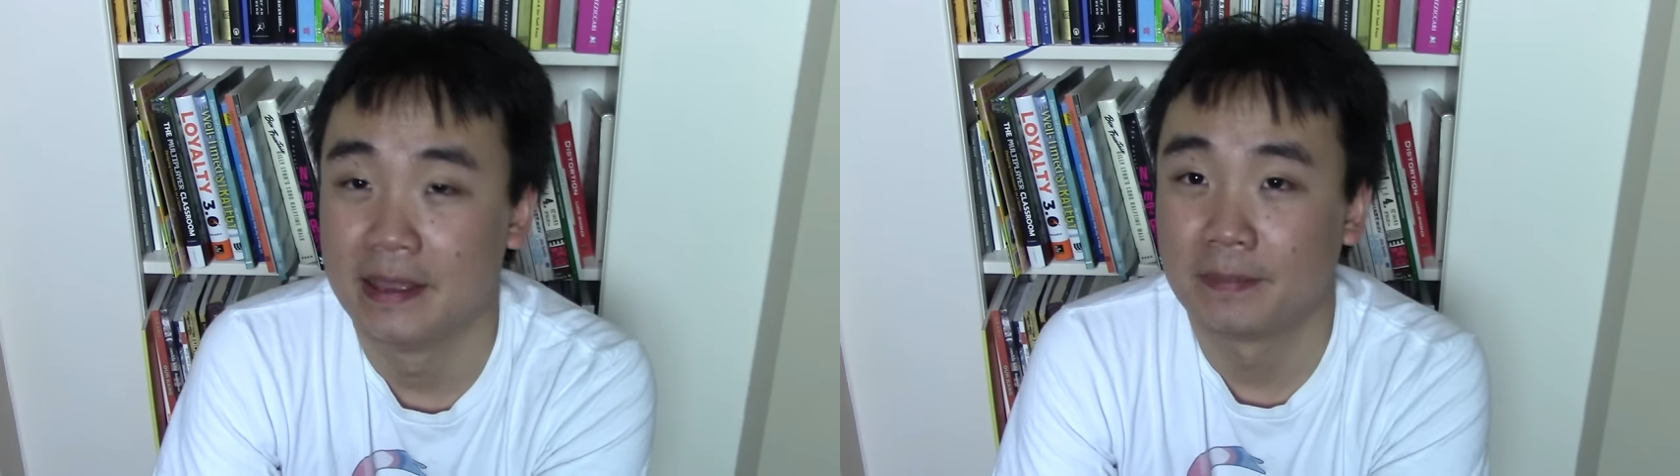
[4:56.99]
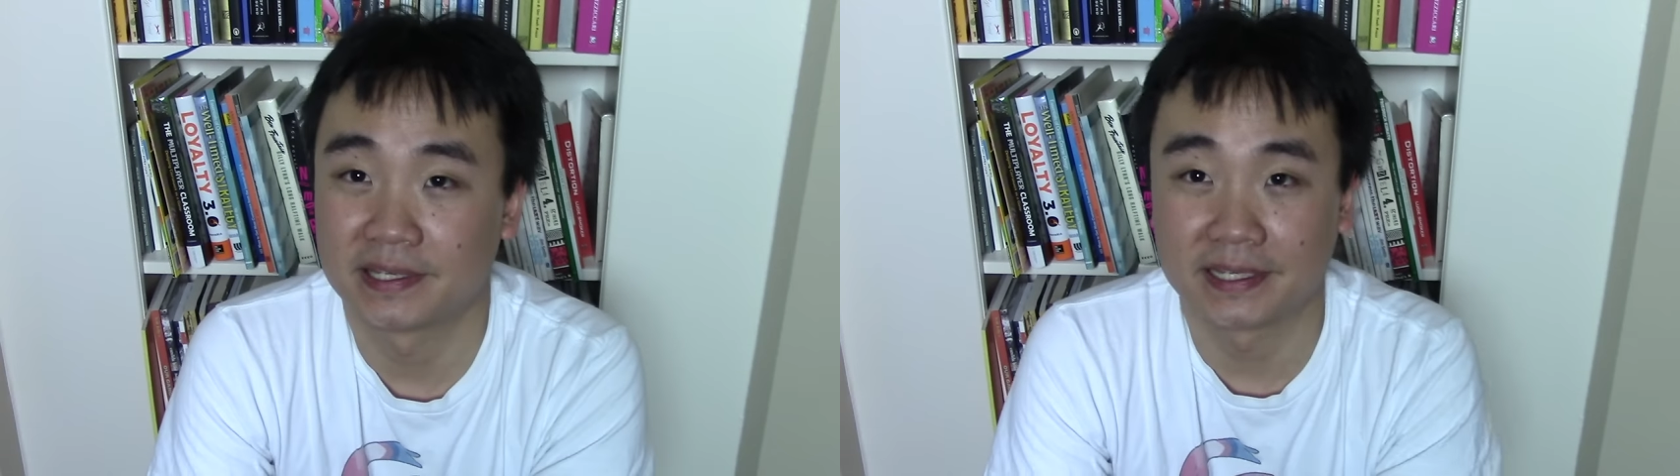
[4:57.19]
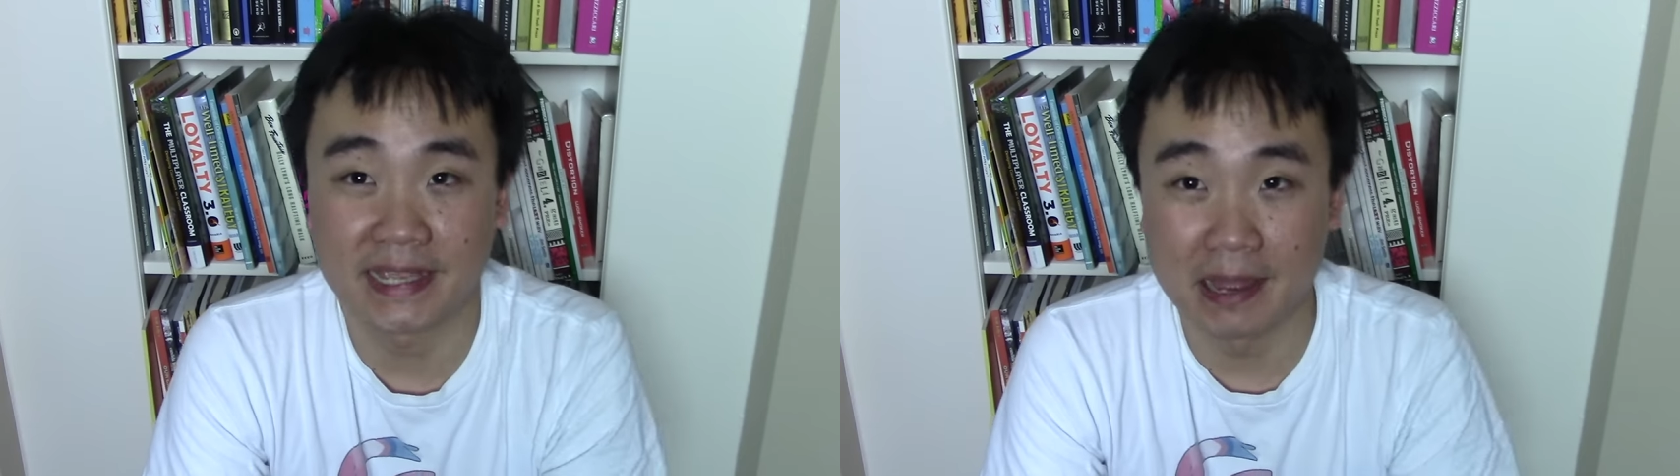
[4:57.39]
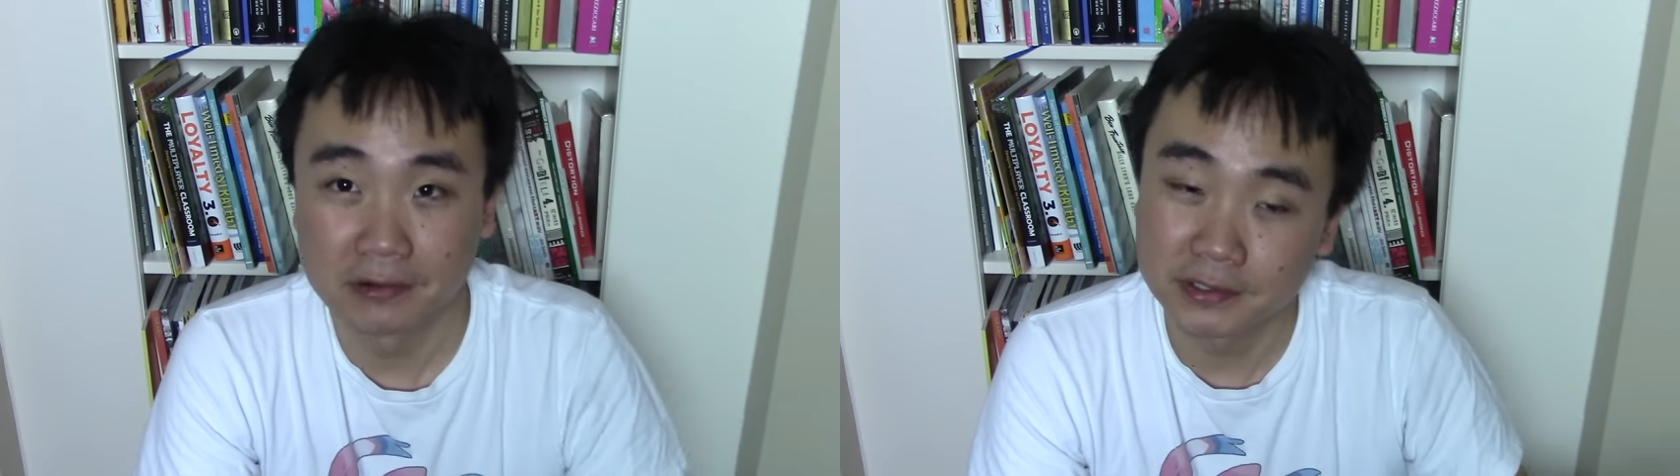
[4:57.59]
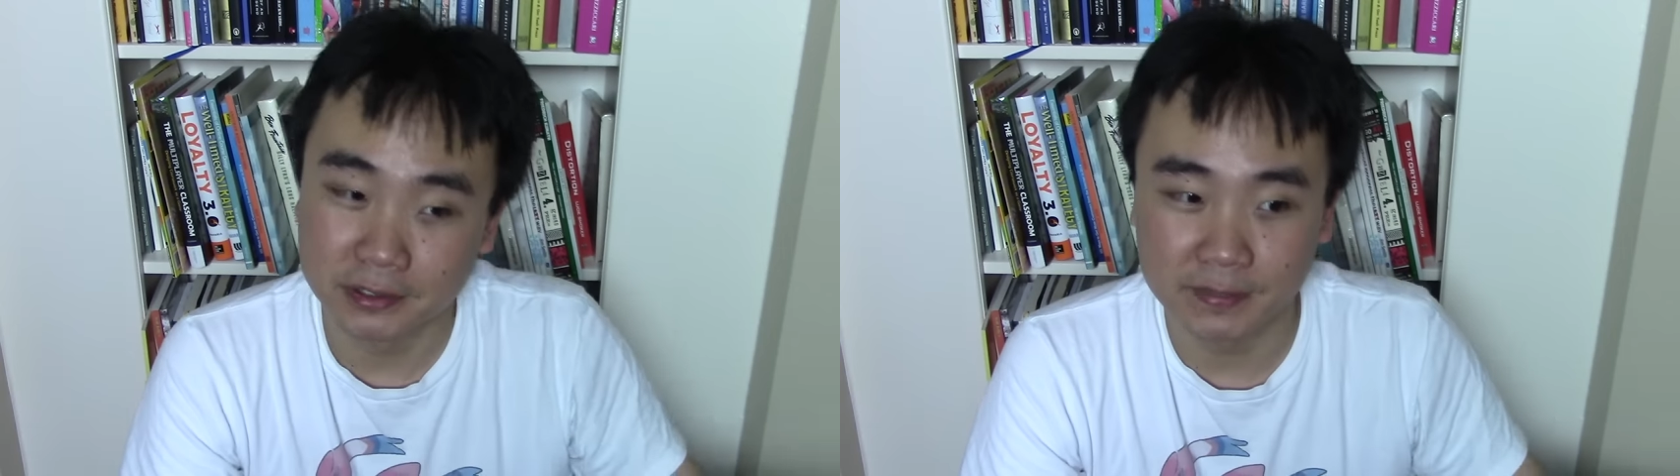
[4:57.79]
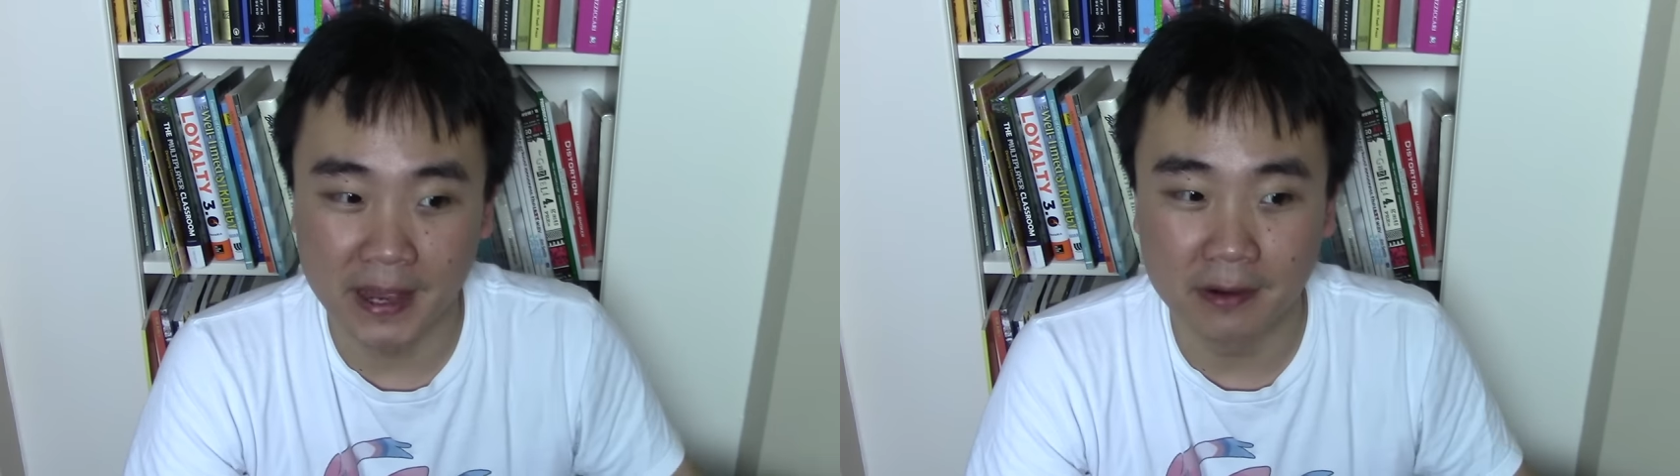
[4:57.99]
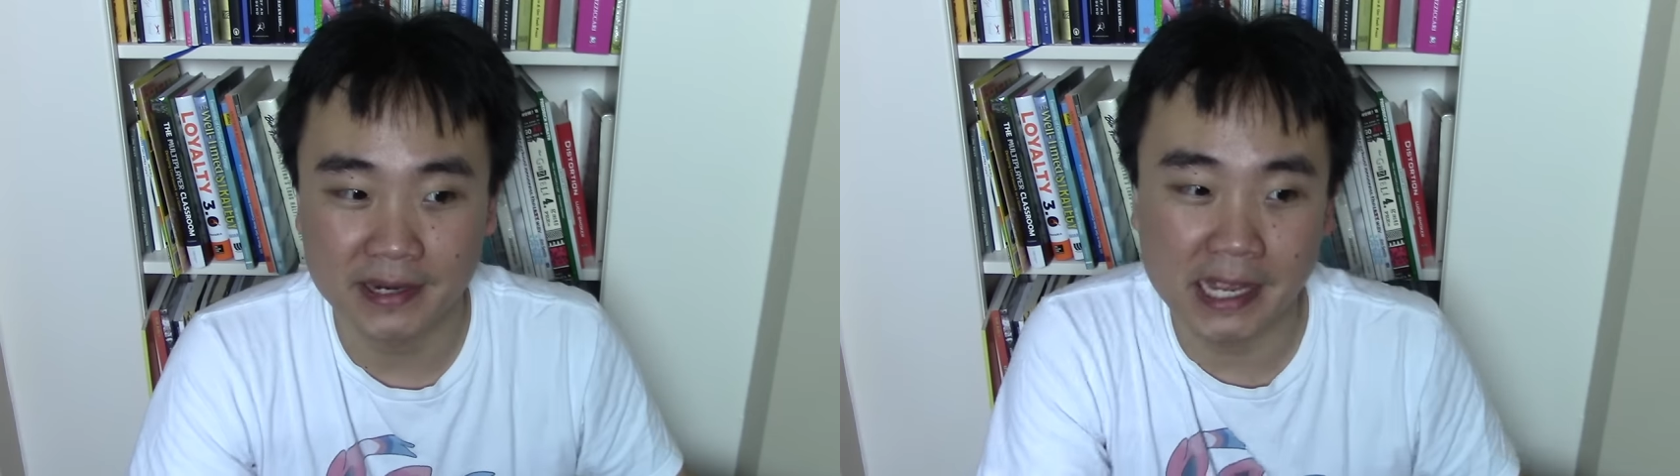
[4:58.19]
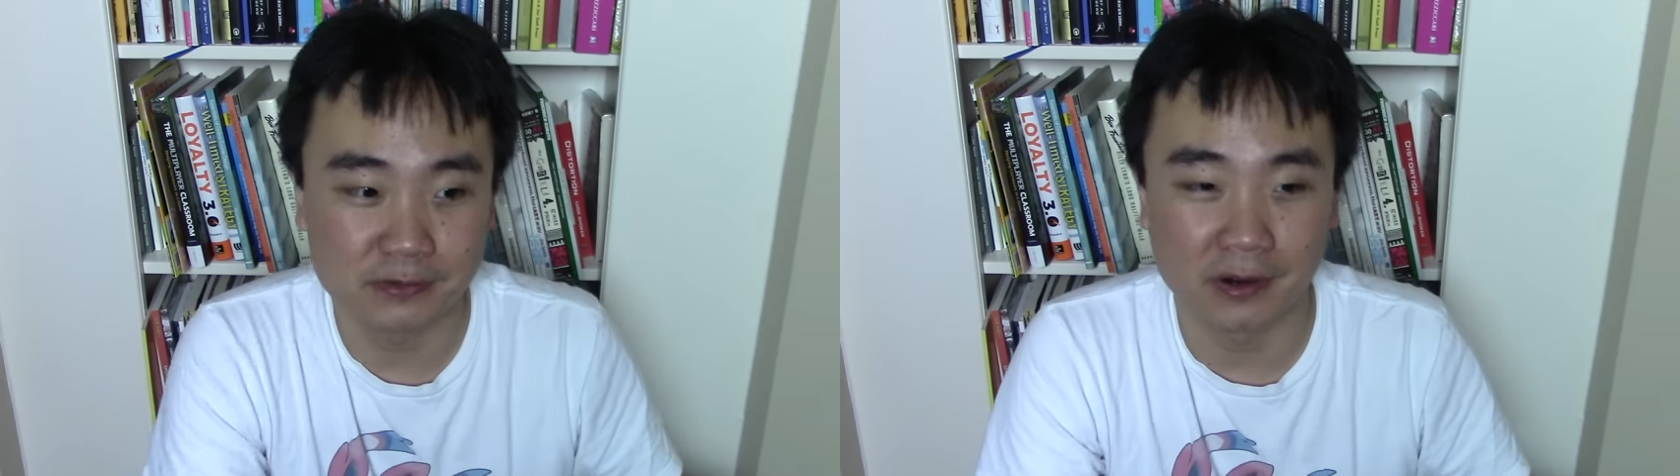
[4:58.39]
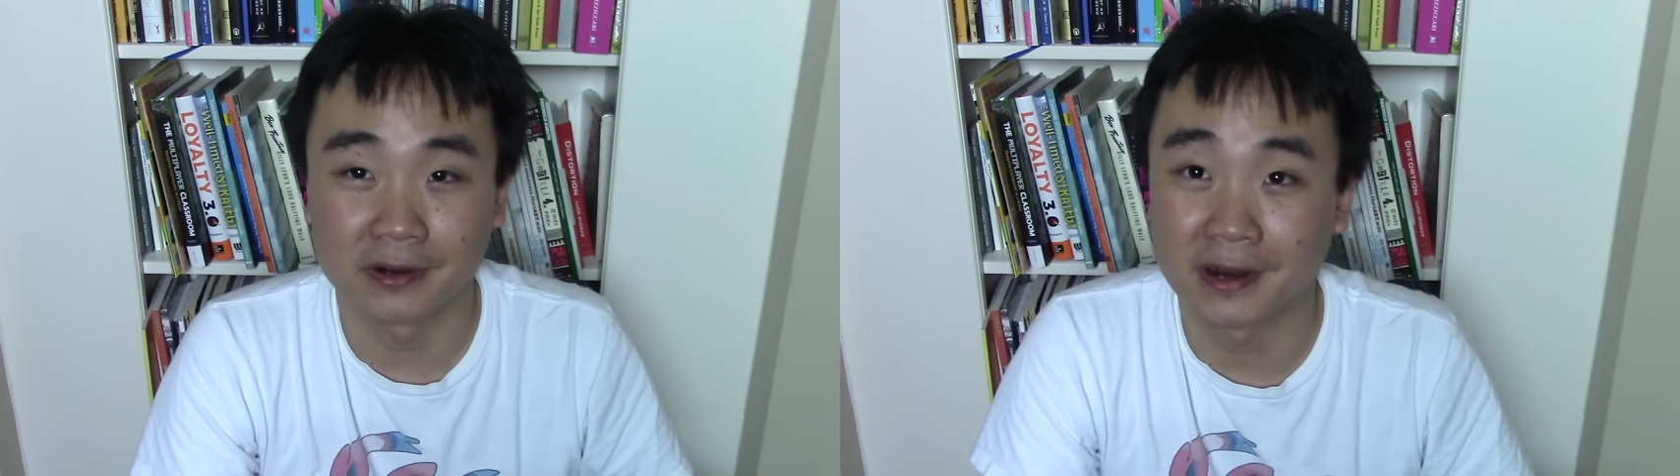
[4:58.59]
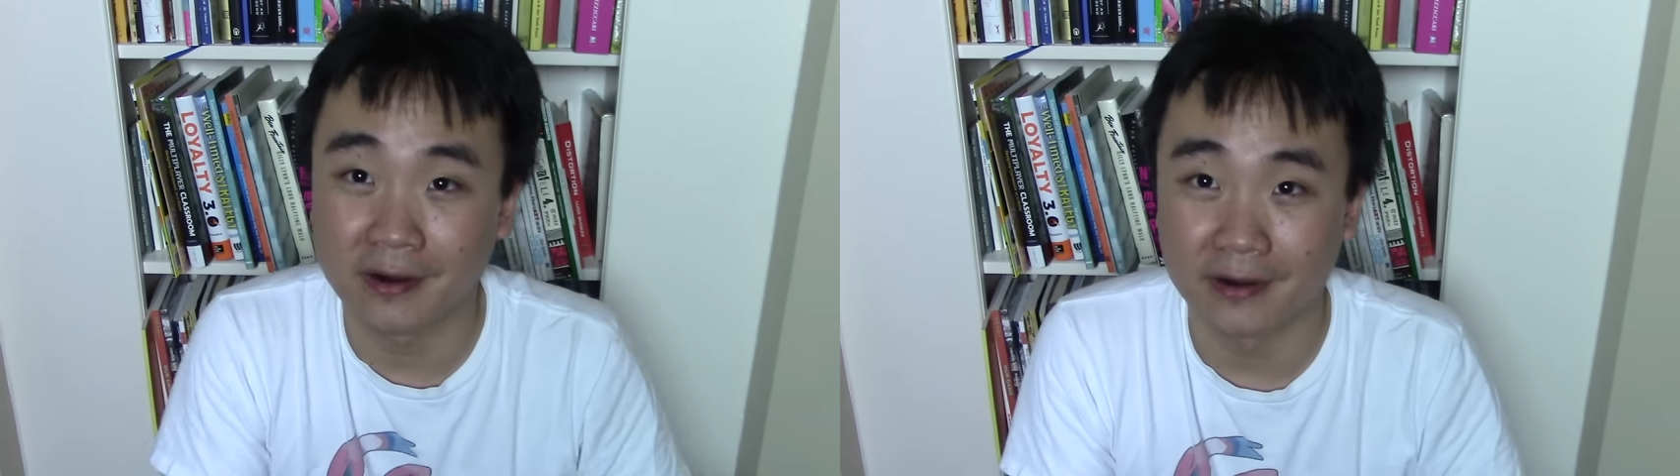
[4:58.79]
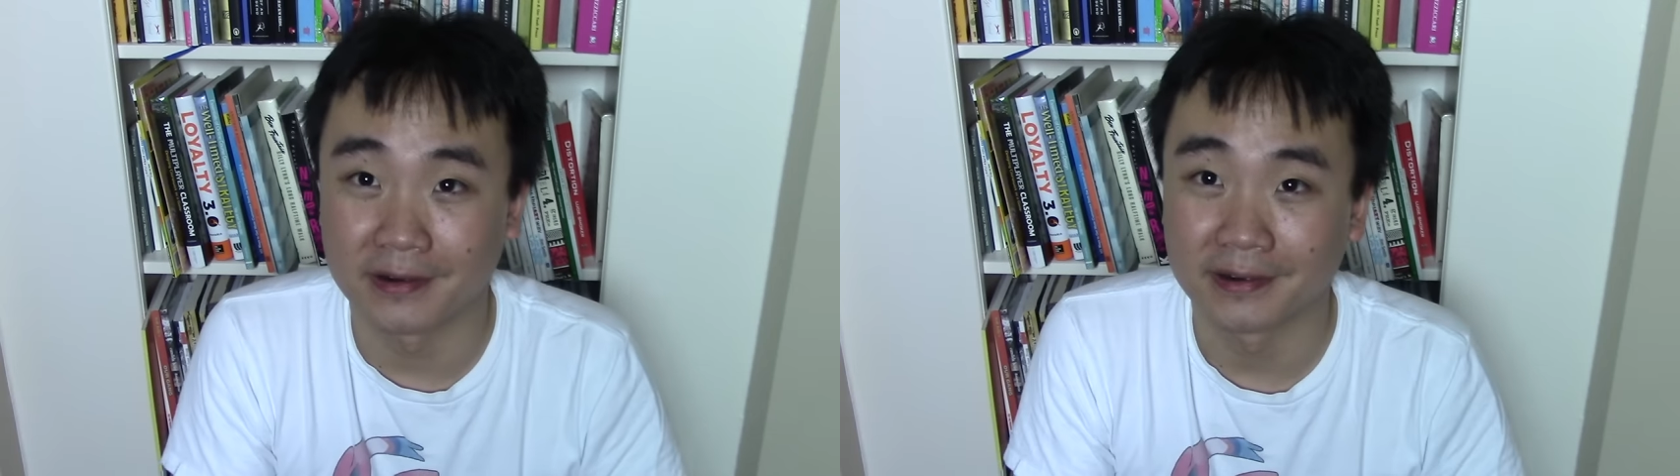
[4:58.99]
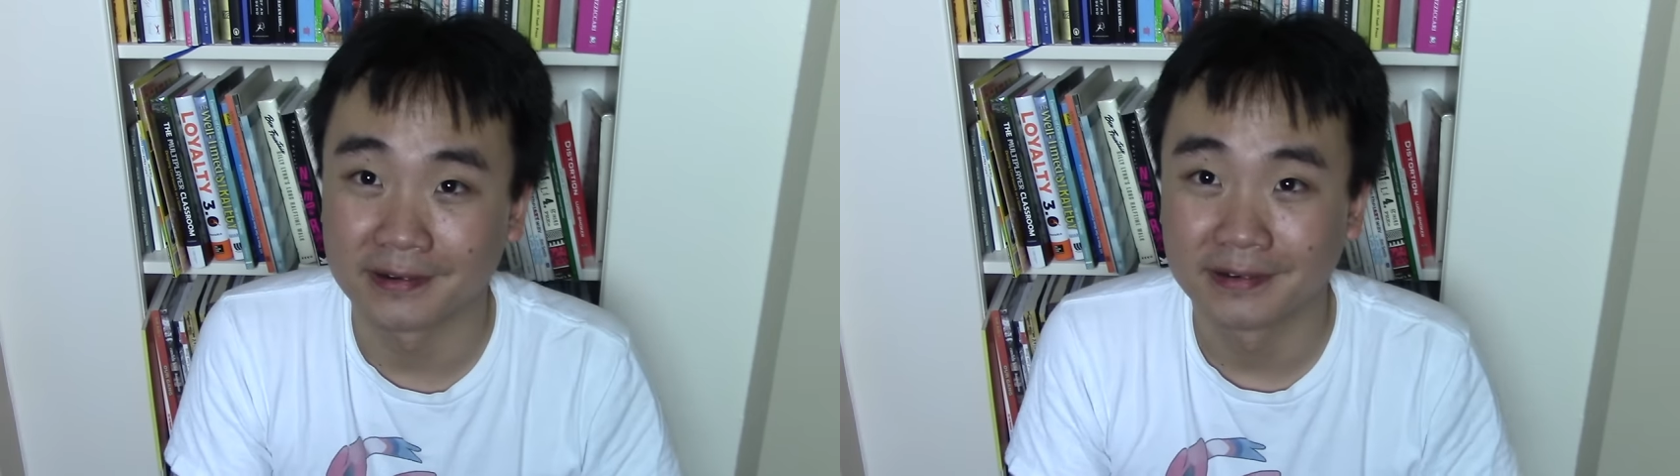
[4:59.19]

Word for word: because it counters your spell and they draw a card.